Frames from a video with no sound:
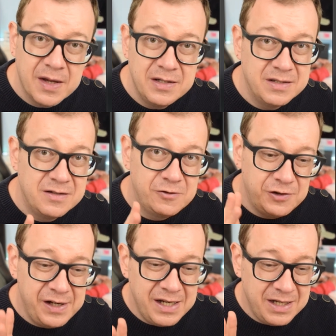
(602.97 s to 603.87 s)
which is
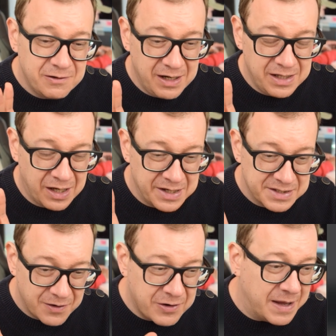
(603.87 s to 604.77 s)
really, really
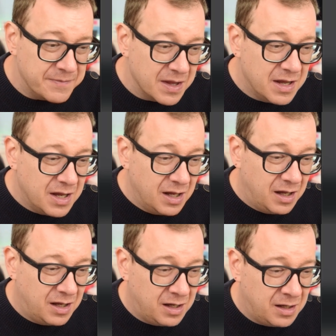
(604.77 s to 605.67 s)
nice. Okay.
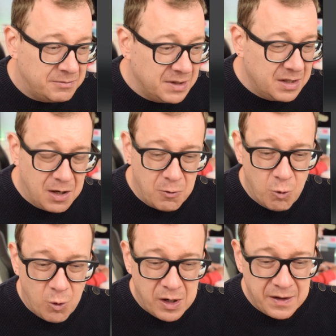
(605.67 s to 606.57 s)
Uh,
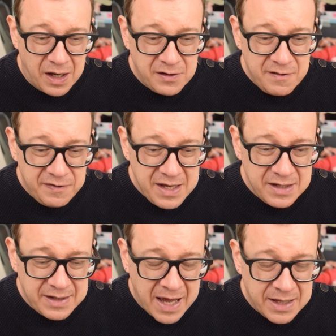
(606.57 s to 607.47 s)
one other
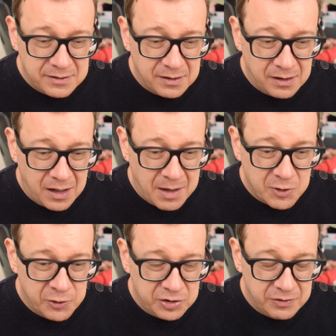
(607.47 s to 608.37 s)
thing that uh, I'm
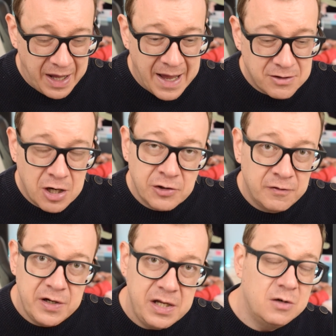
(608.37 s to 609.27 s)
going to add right
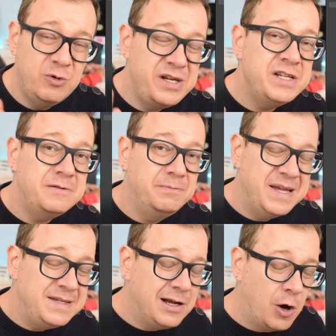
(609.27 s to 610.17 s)
over here, which is
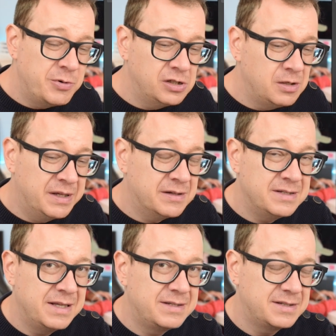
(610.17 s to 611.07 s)
basically optional because
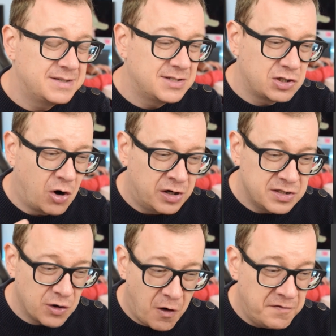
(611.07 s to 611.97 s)
it
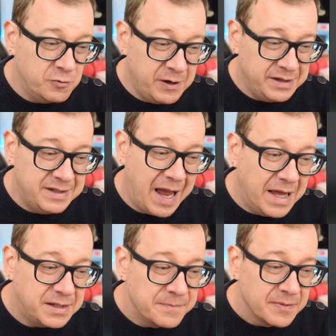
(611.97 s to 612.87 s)
starts off with
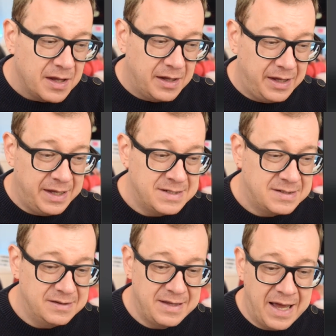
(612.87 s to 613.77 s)
that, is
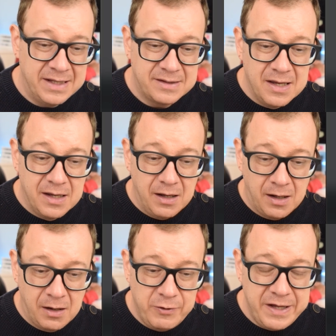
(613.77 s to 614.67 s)
that
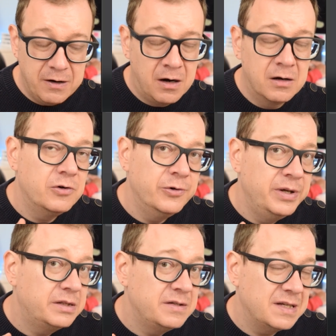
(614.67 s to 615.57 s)
uh, we are
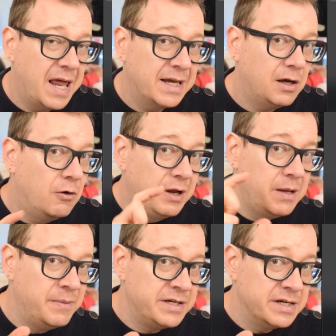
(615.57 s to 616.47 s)
going to select only
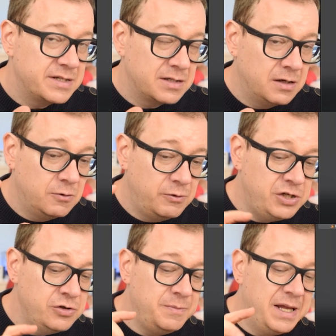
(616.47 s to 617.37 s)
images. So we
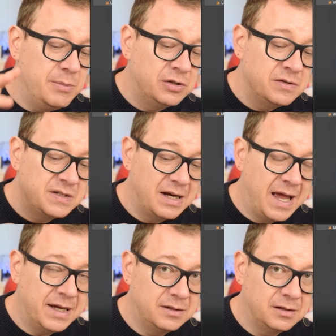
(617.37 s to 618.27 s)
should be able to
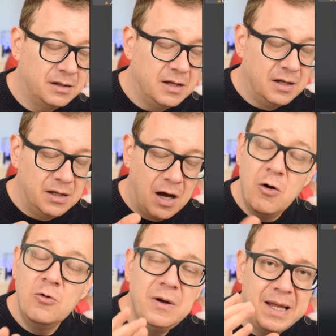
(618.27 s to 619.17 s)
select uh,
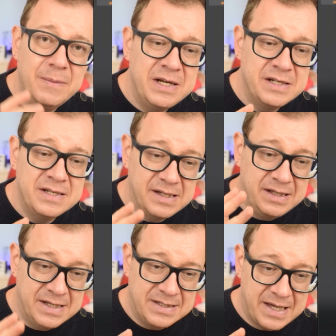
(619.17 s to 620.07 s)
only images. In
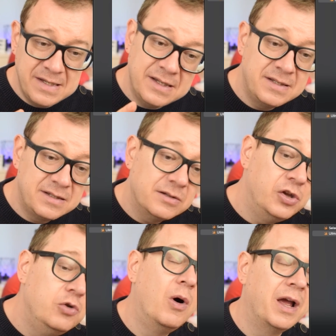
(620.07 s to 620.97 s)
this case, it's a
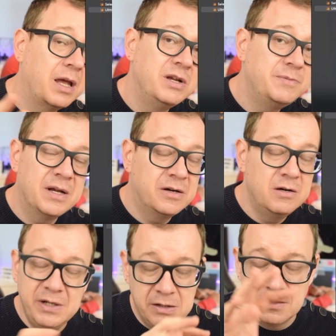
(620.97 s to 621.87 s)
UI image picker.
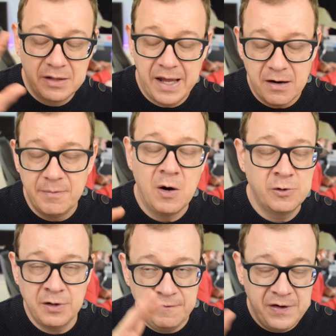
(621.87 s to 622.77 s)
We don't care
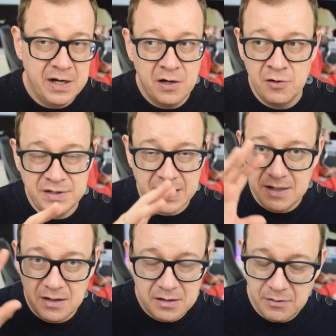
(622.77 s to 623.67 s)
about the videos
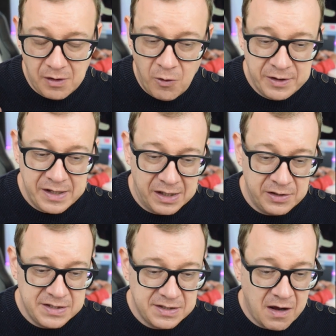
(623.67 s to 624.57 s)
and uh, all the
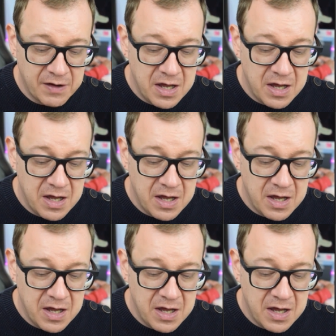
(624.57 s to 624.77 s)
other stuff.